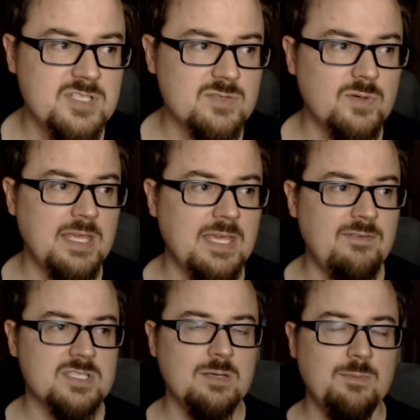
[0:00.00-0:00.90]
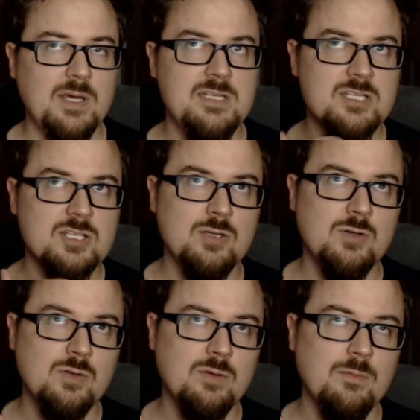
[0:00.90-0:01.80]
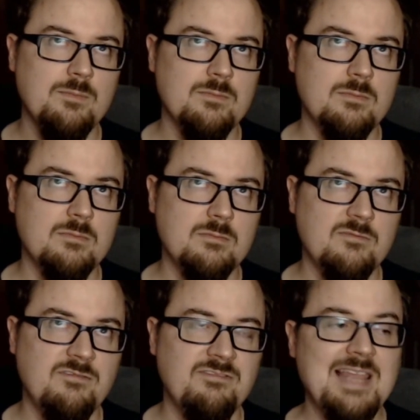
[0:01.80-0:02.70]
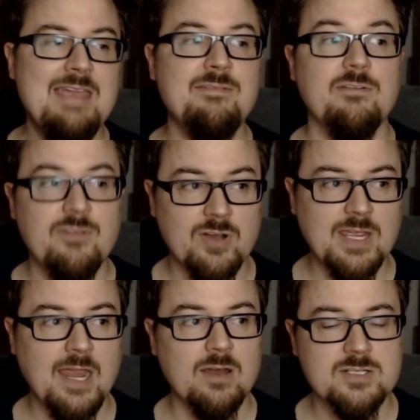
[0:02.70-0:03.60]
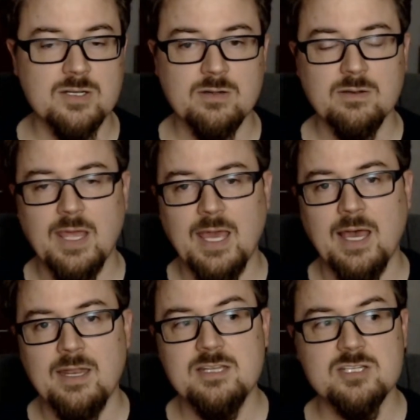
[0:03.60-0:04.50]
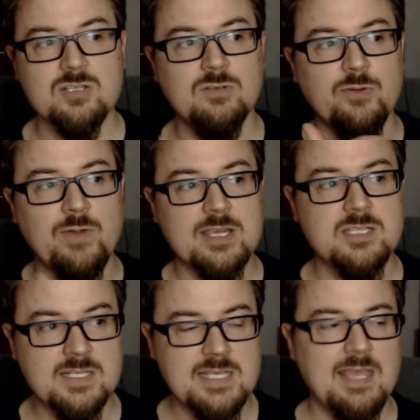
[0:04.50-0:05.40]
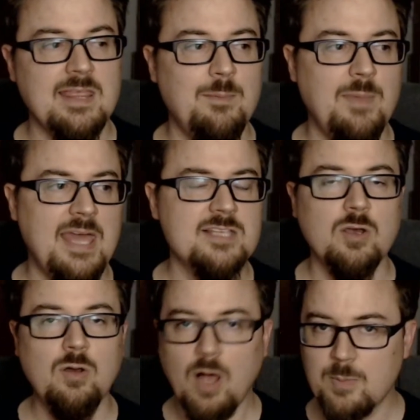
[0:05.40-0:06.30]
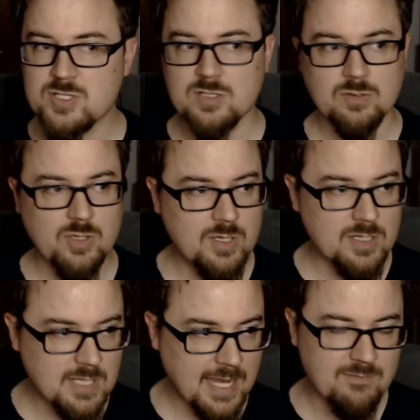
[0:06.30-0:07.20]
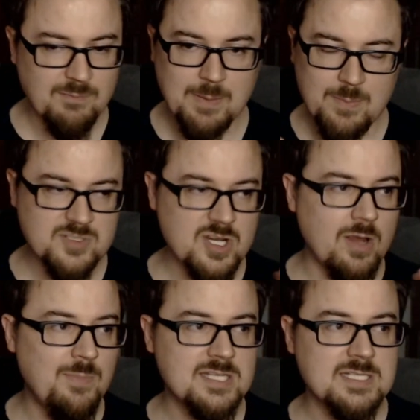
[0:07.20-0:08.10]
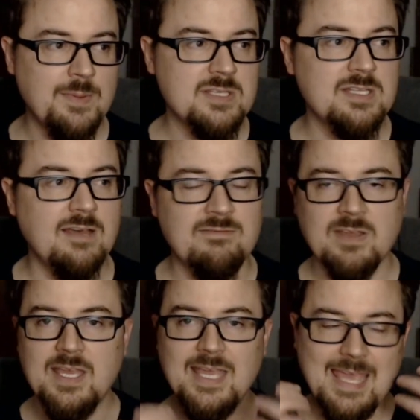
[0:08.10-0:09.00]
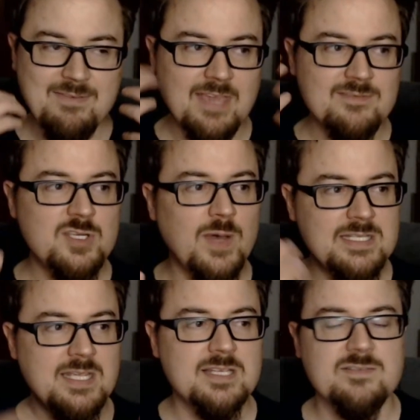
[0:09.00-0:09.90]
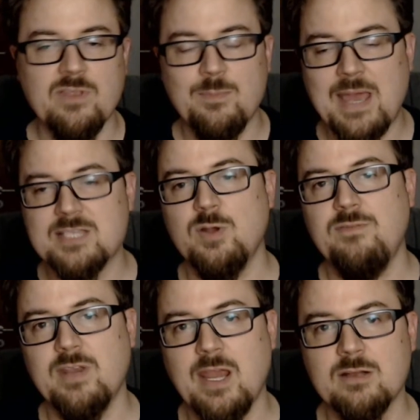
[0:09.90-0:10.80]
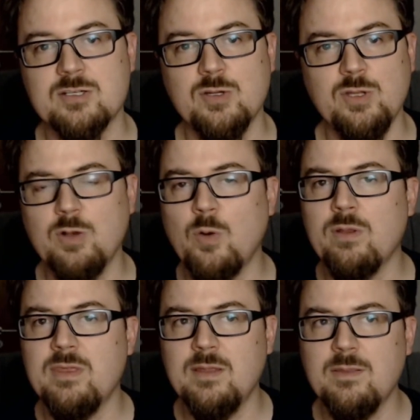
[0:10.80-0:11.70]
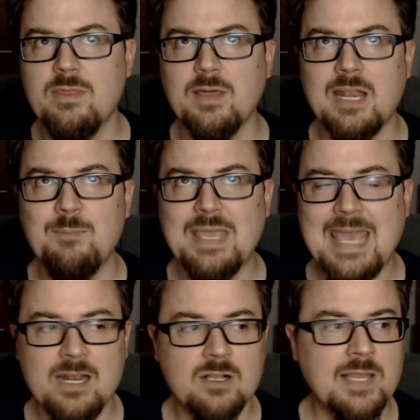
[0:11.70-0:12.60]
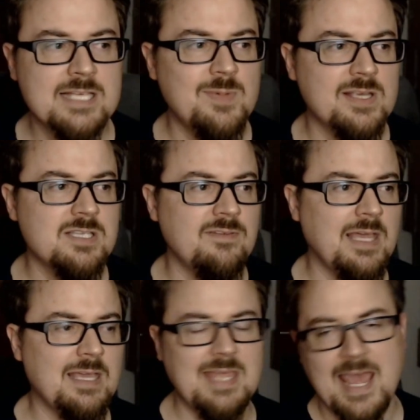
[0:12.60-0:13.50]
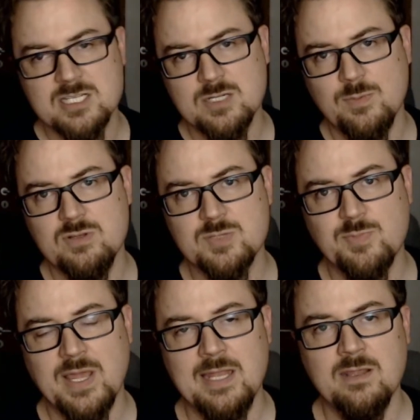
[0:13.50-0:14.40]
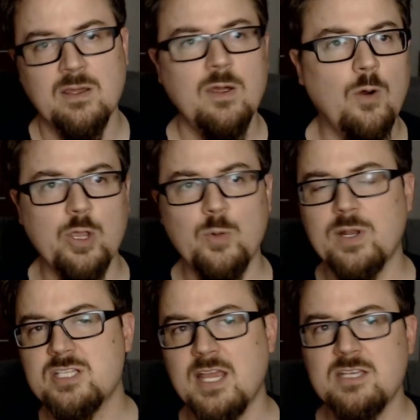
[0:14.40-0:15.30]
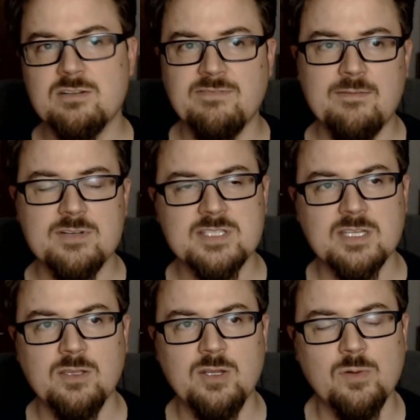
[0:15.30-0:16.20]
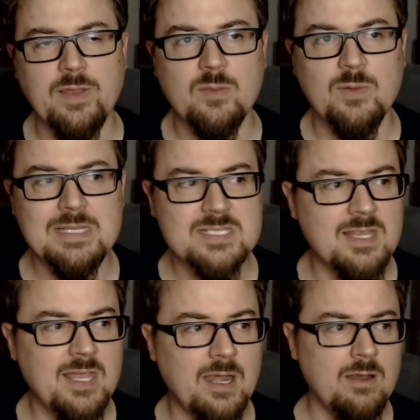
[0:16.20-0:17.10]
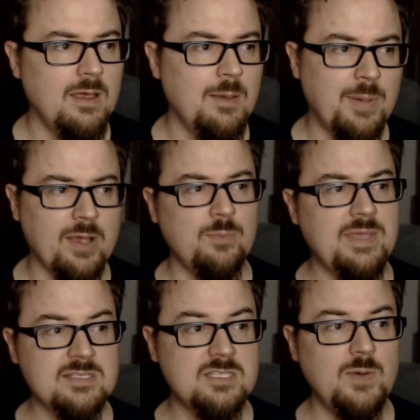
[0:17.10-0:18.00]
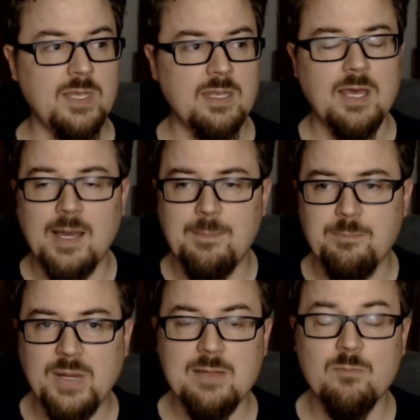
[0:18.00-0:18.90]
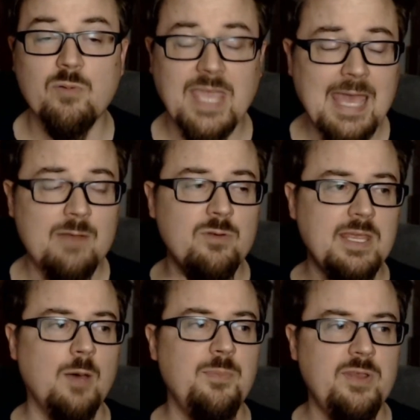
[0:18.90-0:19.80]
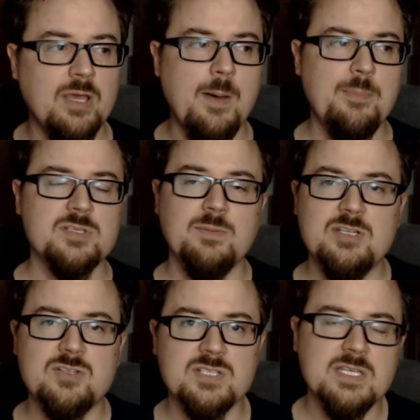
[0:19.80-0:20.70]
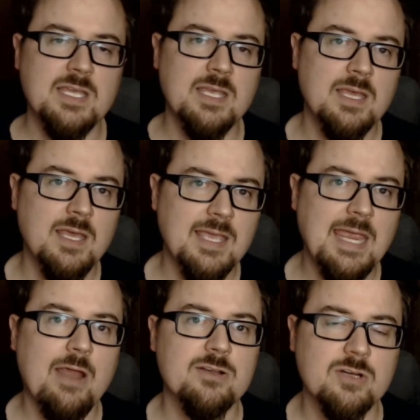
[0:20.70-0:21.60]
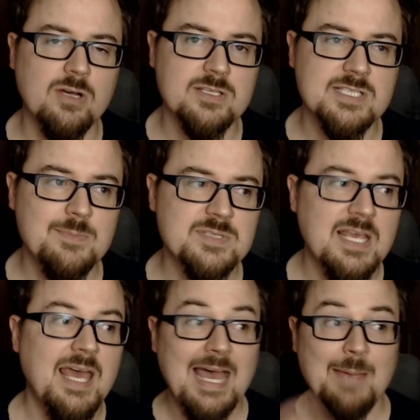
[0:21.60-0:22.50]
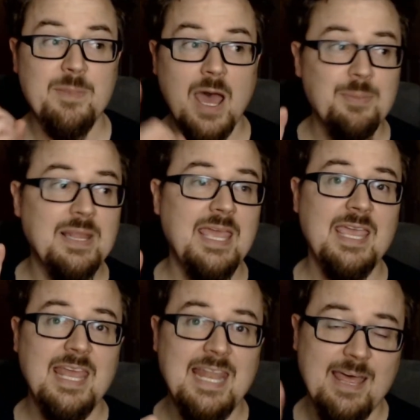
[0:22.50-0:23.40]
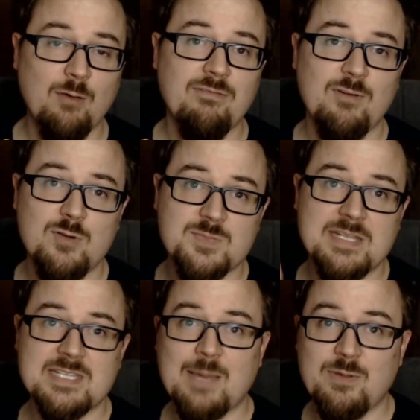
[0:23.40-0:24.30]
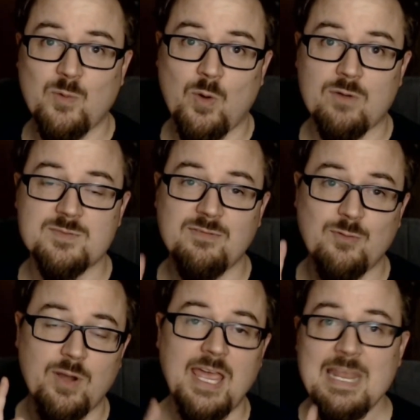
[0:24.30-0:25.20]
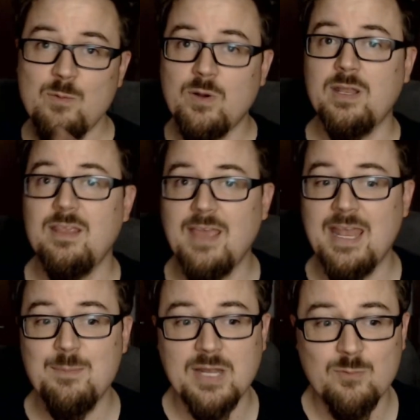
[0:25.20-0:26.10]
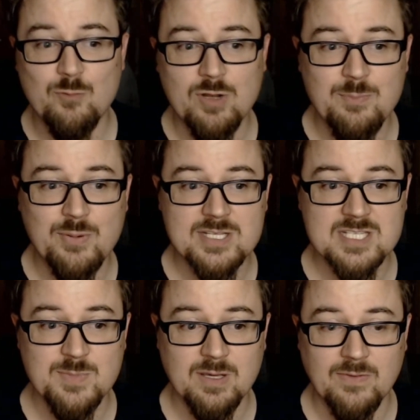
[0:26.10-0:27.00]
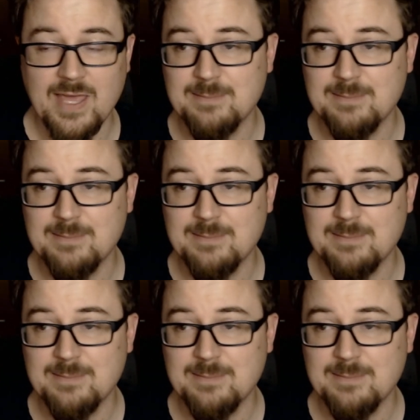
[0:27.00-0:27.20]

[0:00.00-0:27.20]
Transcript: really give you some additional flavor for your character, an additional direction to take them. And it's all optional. You can kind of maybe cherry pick some of the stuff. If it gives you ideas for the backstory of your character and you ignore the kind of mechanical aspects of it, like the attribute spread, or you want to change your favorite skill, you don't like the one listed there, by all means do it. But it can really help you to come up with some interesting character concepts. I'm not playing an elf who spent time with dwarves before anybody really presses me on that.